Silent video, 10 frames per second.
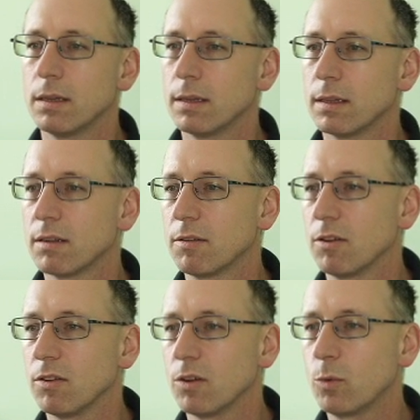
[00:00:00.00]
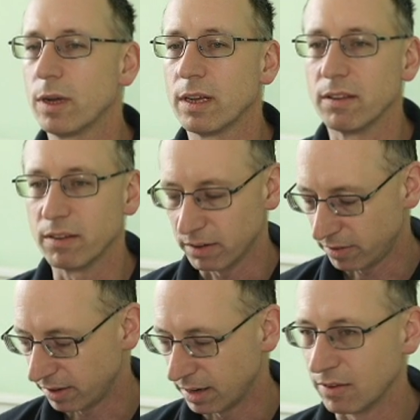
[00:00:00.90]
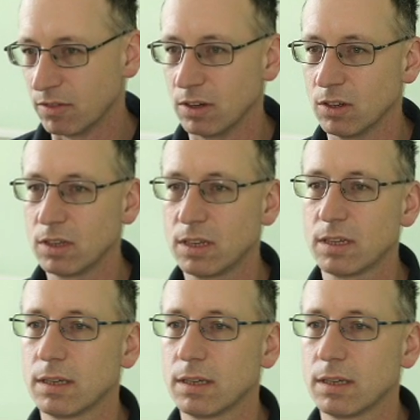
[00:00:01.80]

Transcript: Let's do it quick and dirty and have a look.